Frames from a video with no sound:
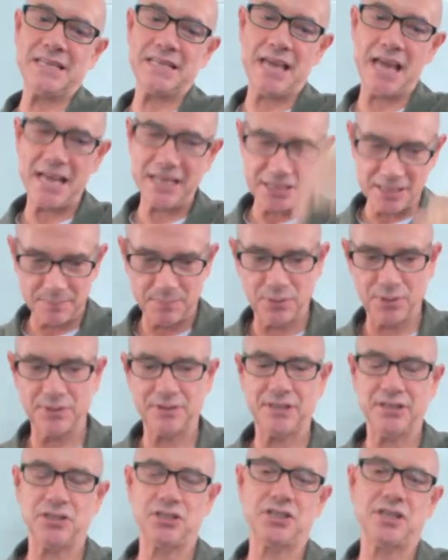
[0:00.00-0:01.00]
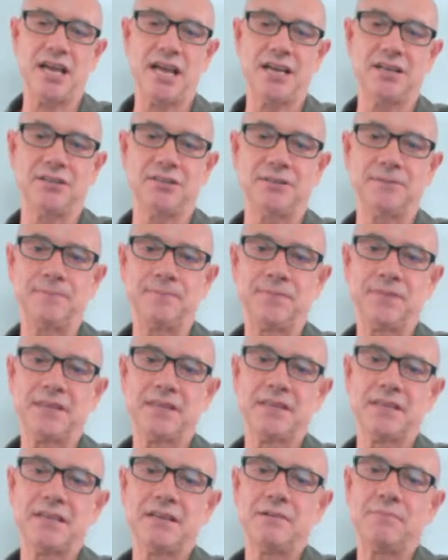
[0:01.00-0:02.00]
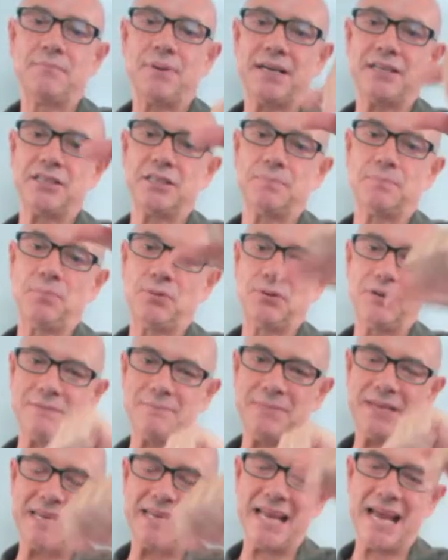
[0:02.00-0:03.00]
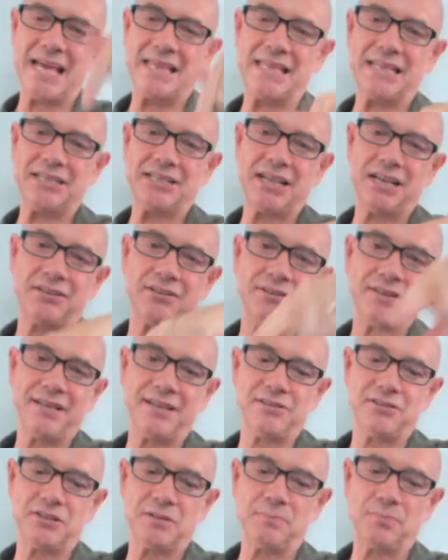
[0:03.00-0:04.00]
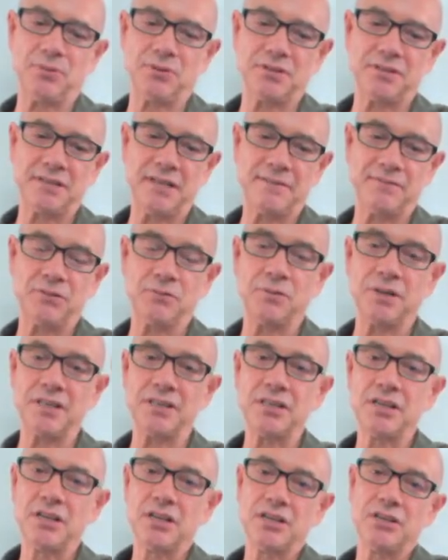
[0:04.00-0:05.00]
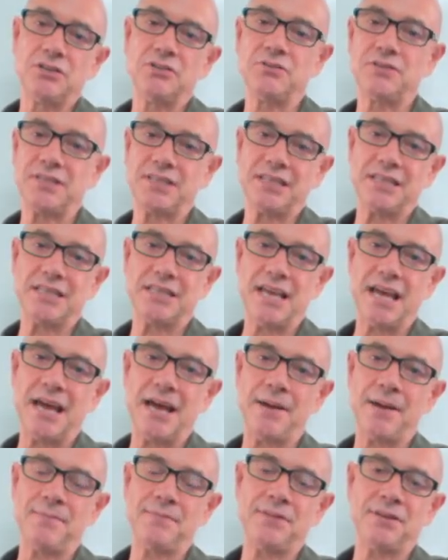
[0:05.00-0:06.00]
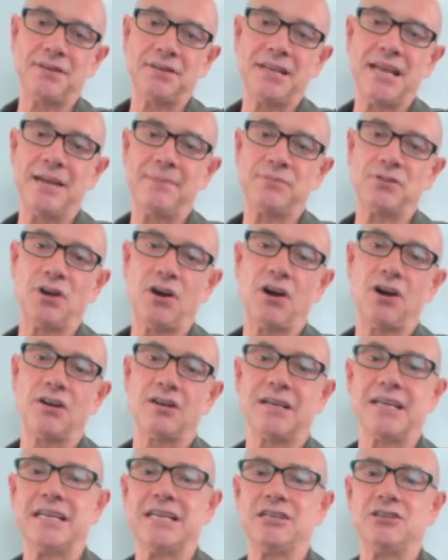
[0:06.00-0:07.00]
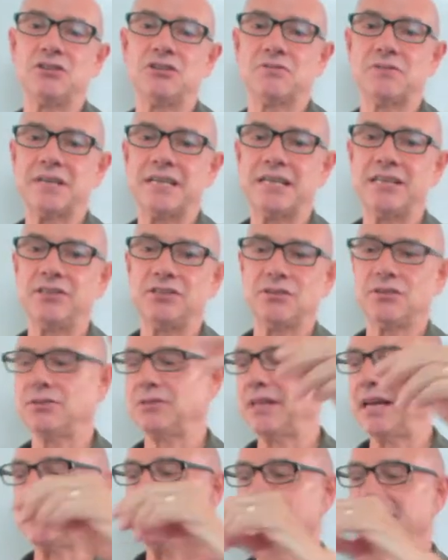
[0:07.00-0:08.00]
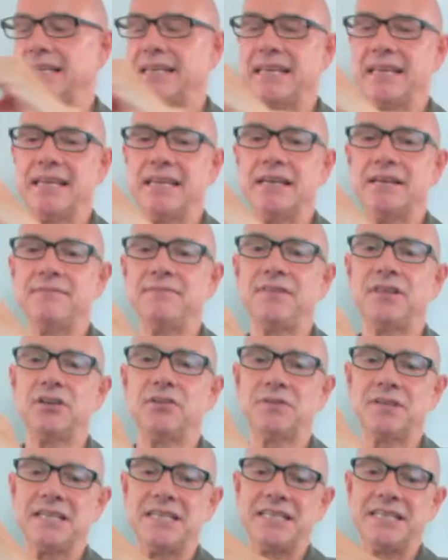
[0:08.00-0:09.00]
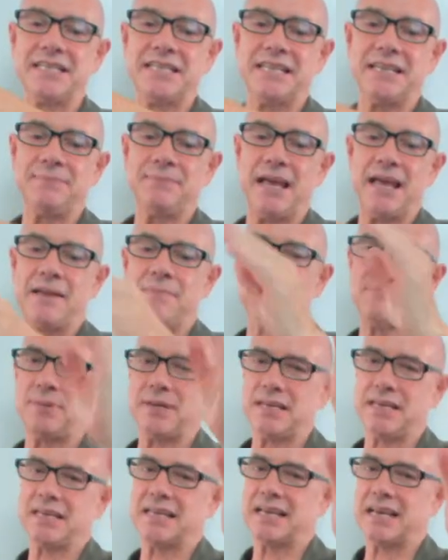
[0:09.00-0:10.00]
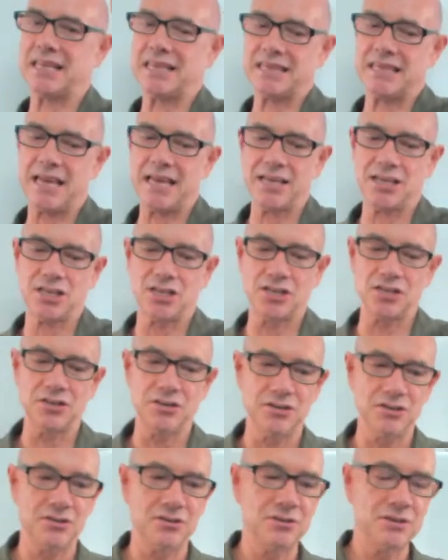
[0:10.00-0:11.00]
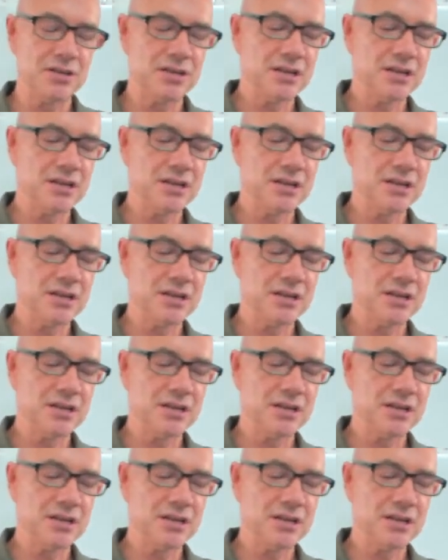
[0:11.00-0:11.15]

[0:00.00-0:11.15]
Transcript: They support the channel. By supporting me and the channel, they are supporting everyone. You see them. Their names are in green. So let's give the green team a big thank you.